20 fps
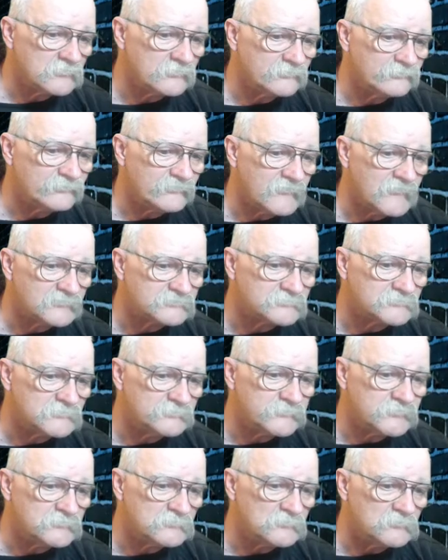of fact, let
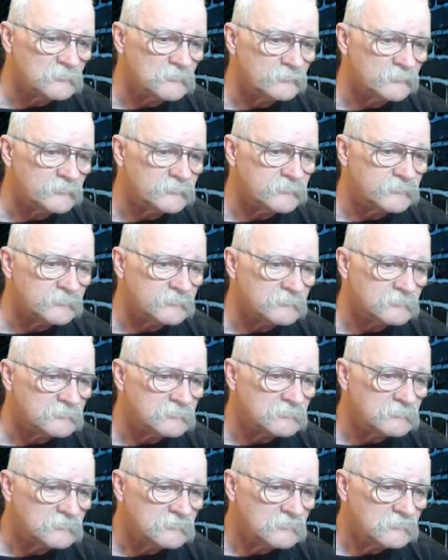me go over here.
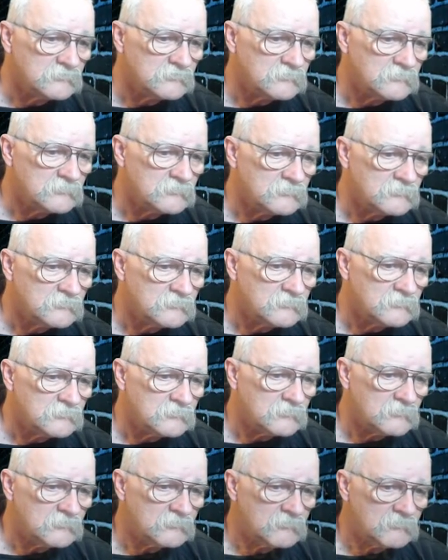
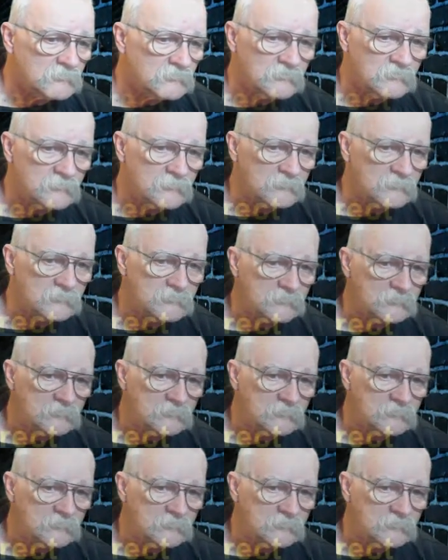Let